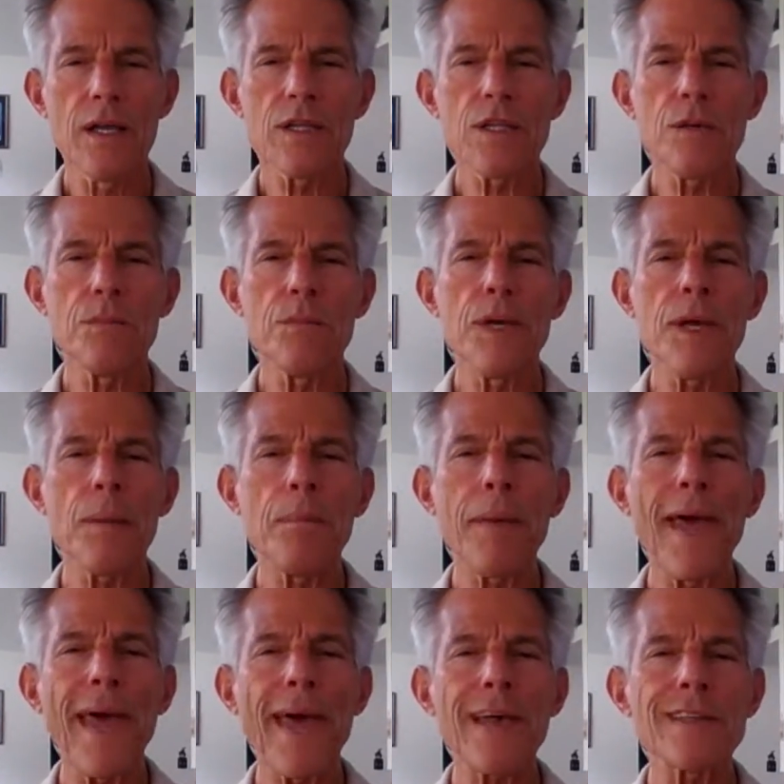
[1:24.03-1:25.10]
to be a
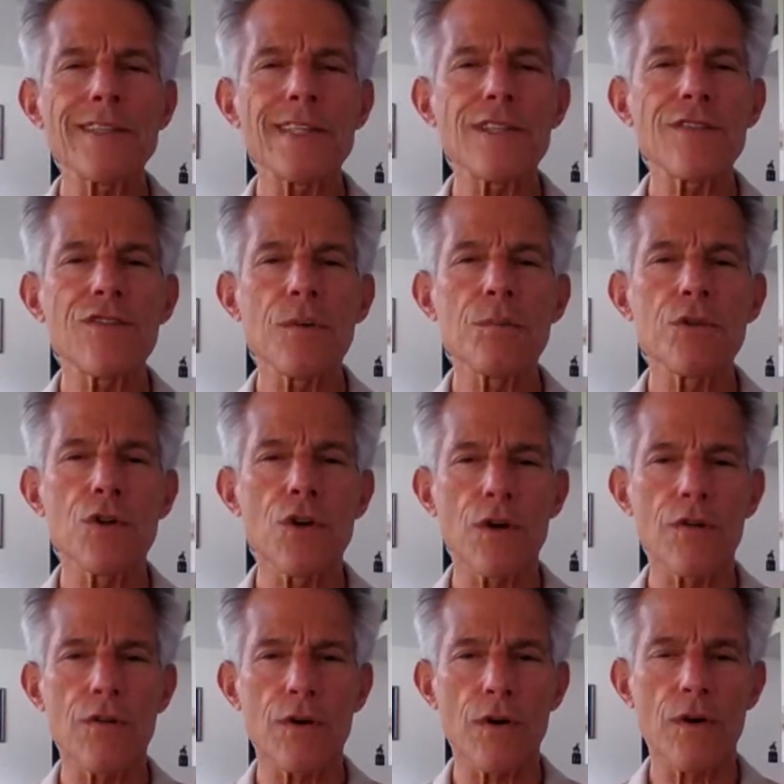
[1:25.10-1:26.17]
passive
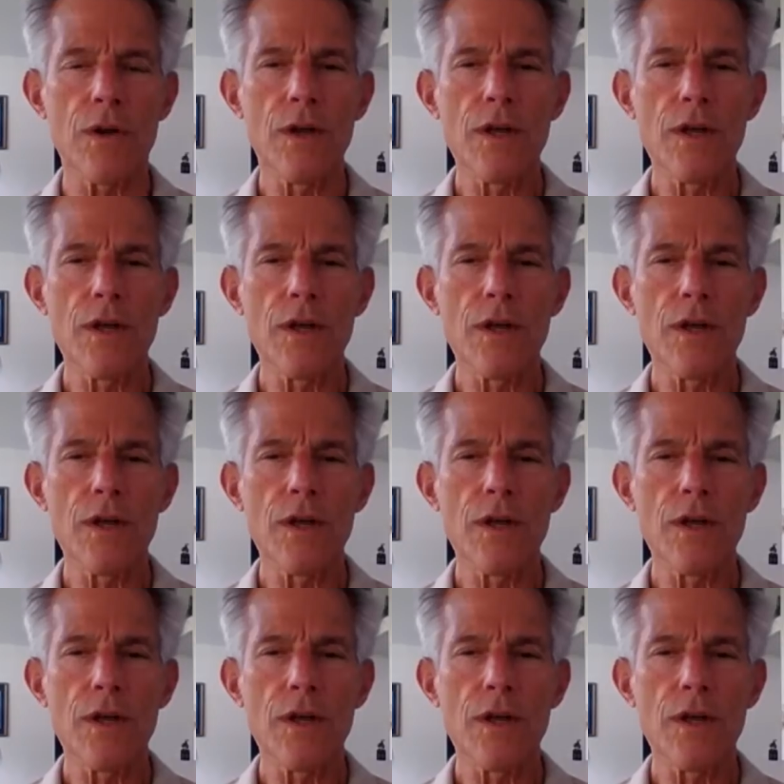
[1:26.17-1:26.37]
observer,